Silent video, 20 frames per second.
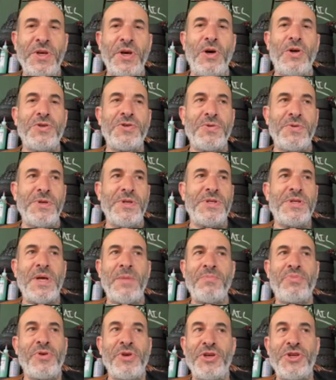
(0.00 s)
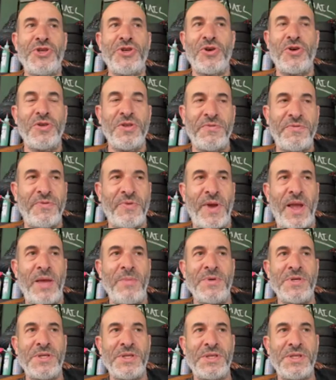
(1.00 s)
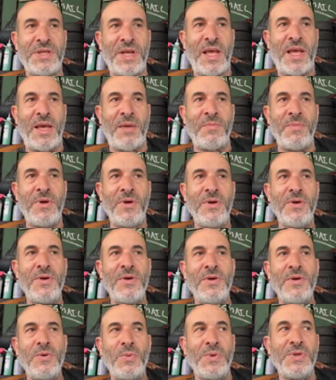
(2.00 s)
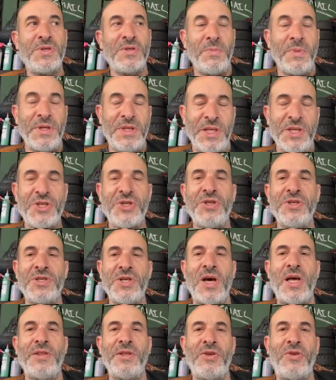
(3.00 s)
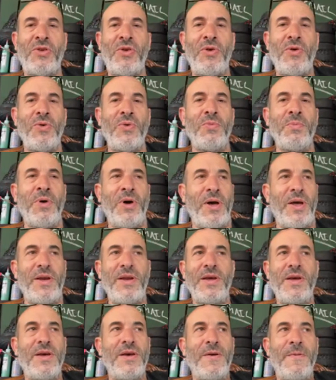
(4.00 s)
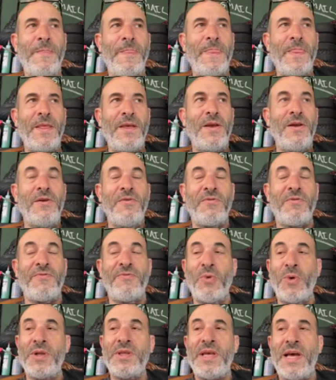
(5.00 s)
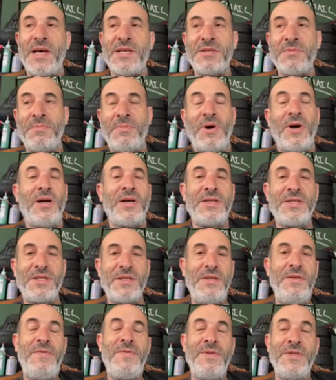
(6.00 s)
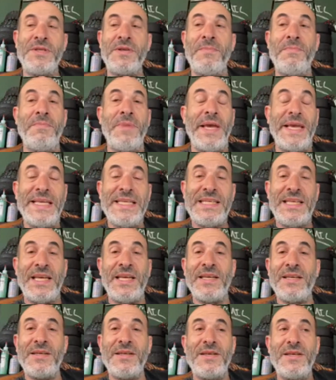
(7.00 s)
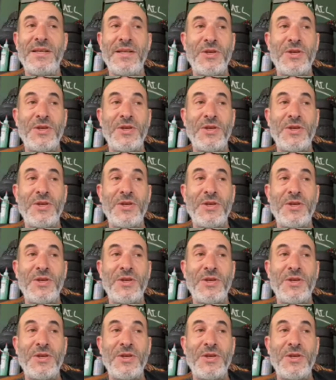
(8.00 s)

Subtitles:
Ultras. I'm pretty sure the frame is the same with some additions on the 2, but for 4,000 bucks, it's amazing.